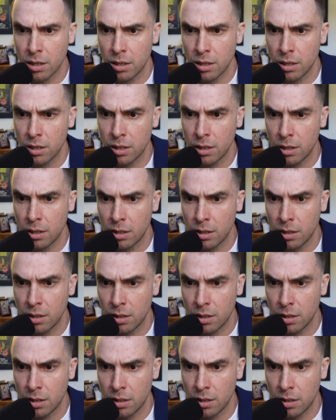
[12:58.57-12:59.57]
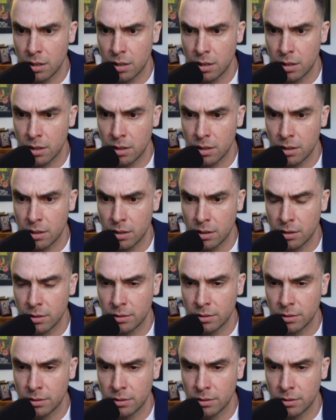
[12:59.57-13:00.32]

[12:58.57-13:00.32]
[no speech]